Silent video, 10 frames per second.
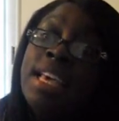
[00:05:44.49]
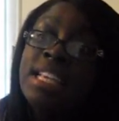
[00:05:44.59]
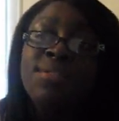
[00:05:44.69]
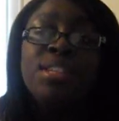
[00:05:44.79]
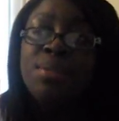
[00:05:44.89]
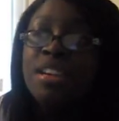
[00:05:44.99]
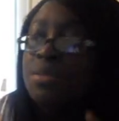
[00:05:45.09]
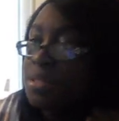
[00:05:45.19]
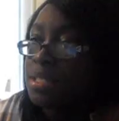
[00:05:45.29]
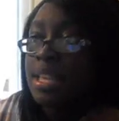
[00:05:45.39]
his first reaction
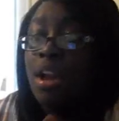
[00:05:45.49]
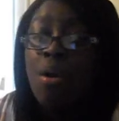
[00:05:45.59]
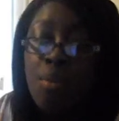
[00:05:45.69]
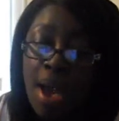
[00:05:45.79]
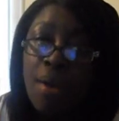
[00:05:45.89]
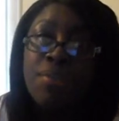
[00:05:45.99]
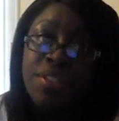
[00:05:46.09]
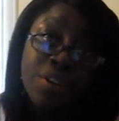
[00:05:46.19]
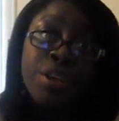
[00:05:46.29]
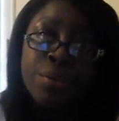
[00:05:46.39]
was just like oh wow
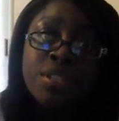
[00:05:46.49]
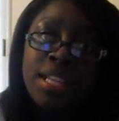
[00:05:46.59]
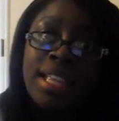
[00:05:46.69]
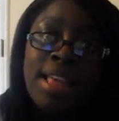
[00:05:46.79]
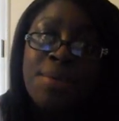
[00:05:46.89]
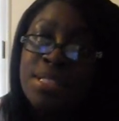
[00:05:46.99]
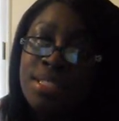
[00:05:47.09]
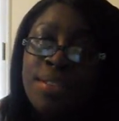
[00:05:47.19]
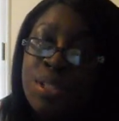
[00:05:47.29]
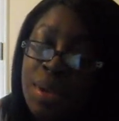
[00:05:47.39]
they're huge like that was his
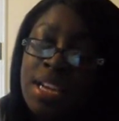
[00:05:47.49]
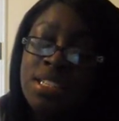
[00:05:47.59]
first reaction